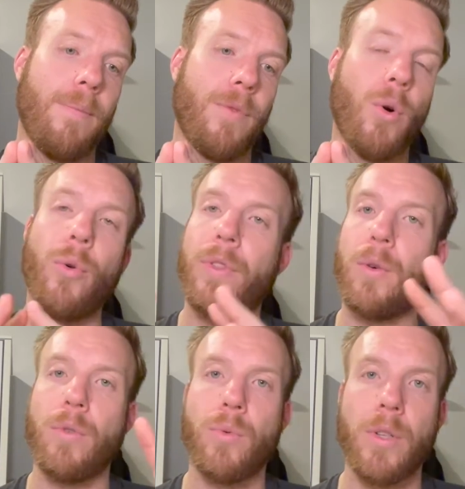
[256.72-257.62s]
The whole thing
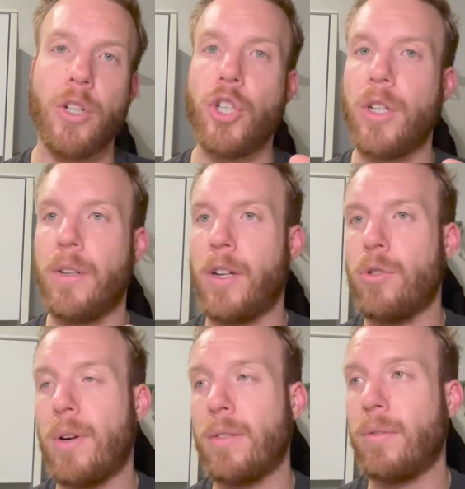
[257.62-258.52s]
was really chill, not
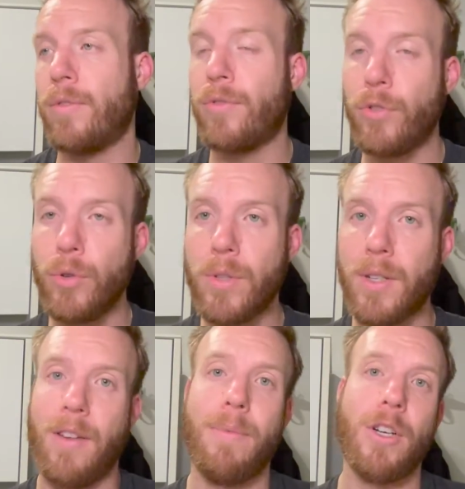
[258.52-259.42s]
stressful. Fruit,
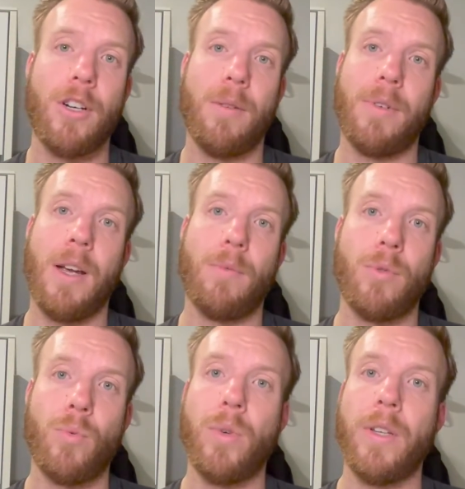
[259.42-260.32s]
I've mentioned a couple times,
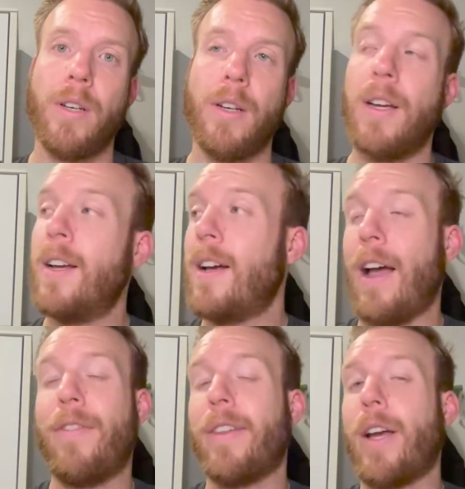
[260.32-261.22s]
was really good.
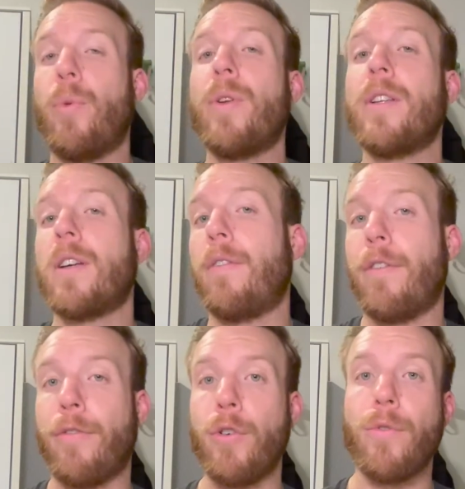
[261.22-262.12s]
I feel like I rediscovered
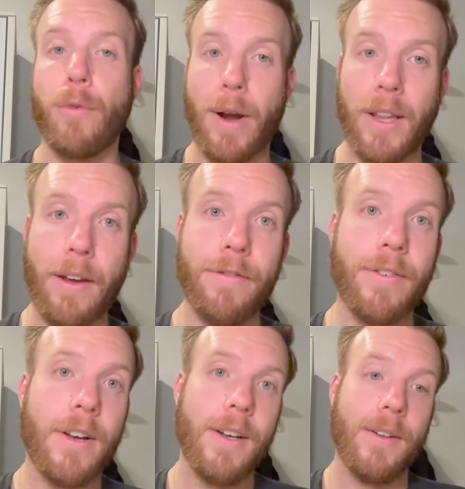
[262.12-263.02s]
fruit for my
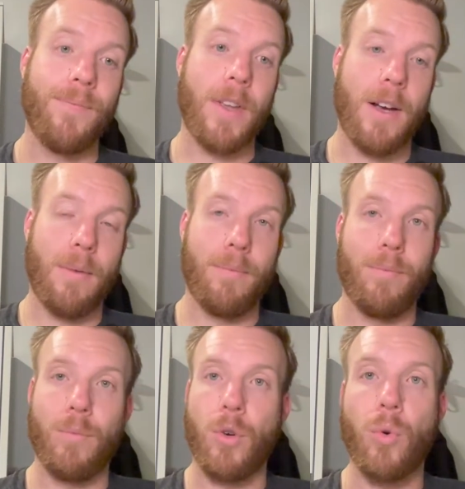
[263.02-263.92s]
life.
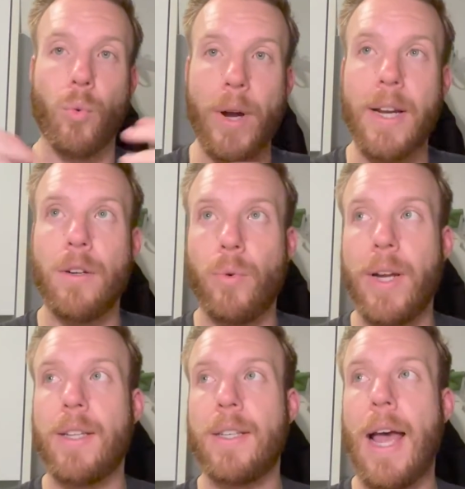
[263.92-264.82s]
Great,
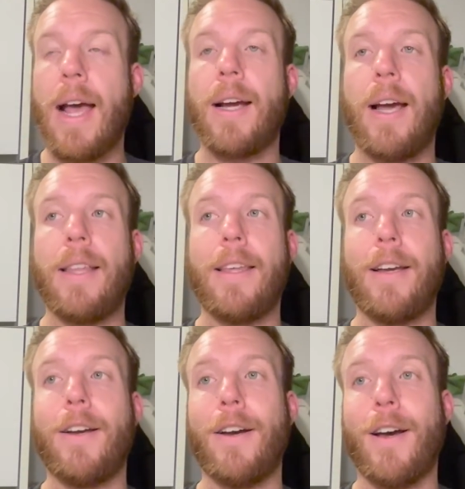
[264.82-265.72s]
great snack, I
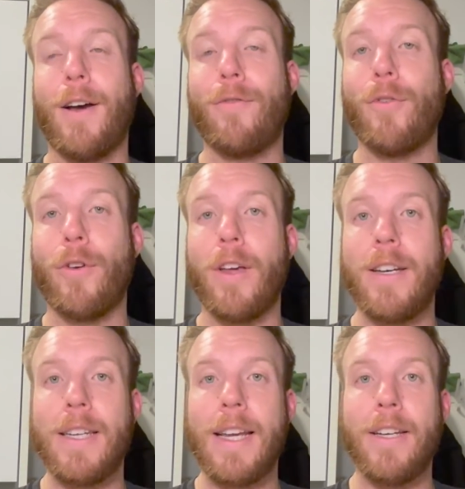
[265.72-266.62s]
think, for a
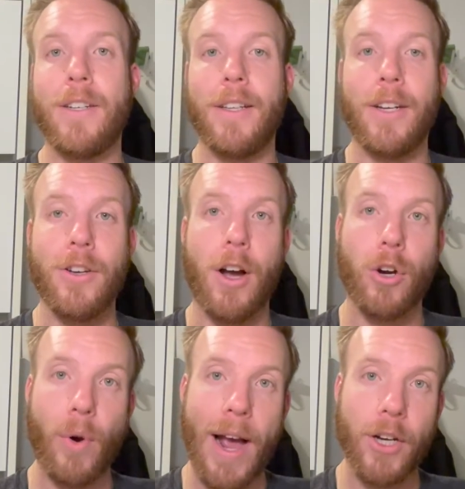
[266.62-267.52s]
day to like not
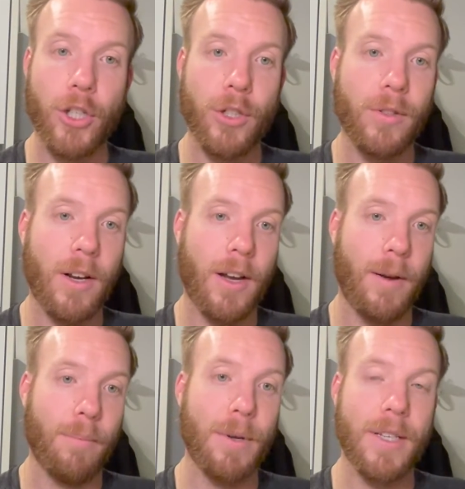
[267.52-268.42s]
crash,
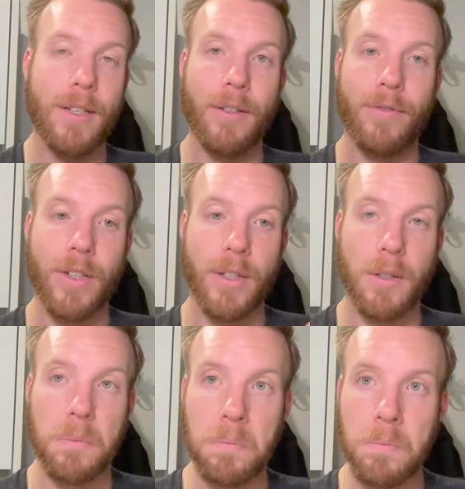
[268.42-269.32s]
but still
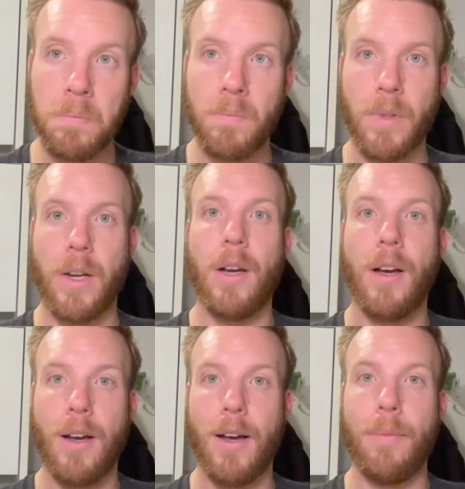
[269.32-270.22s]
feel like
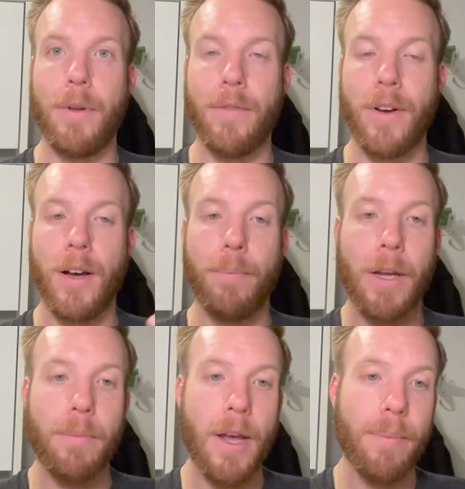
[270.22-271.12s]
a bit of a
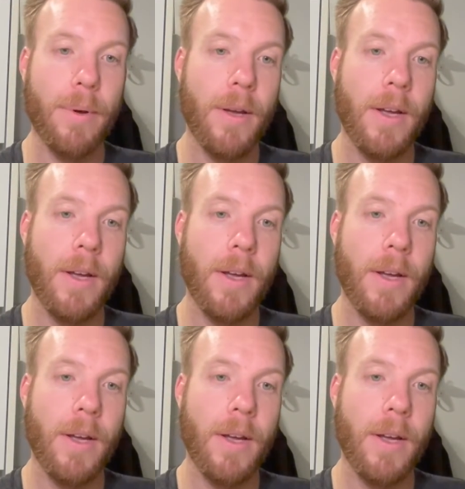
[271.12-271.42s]
pick-me-up.